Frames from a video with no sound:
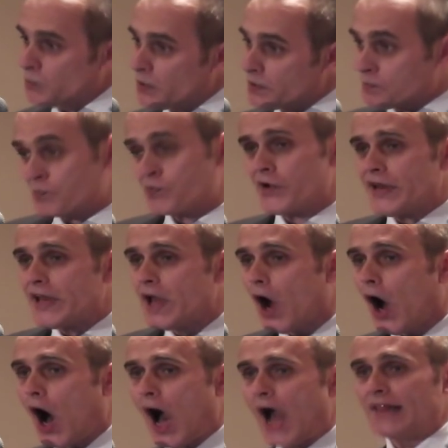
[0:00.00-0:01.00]
with pretty
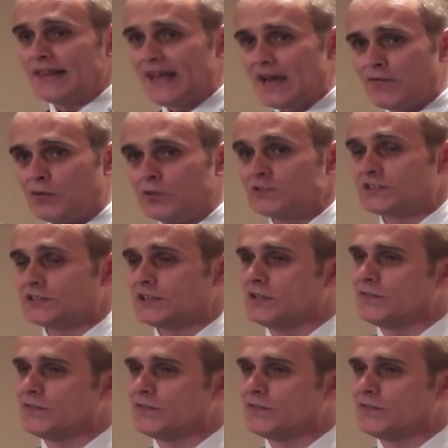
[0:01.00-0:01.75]
high levels